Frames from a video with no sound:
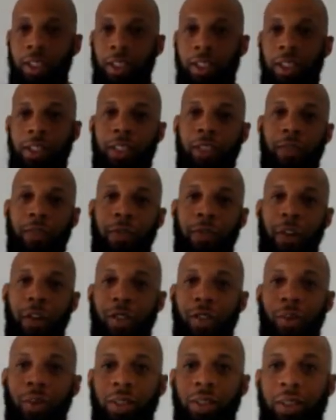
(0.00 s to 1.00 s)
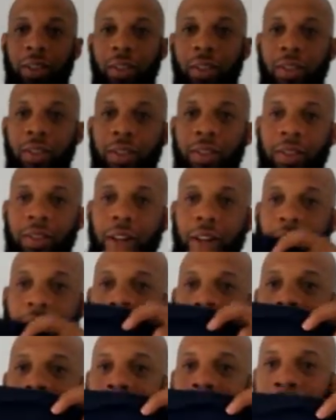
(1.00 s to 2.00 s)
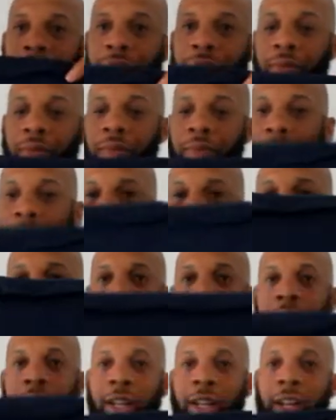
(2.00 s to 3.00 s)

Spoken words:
This is the first one. All right, see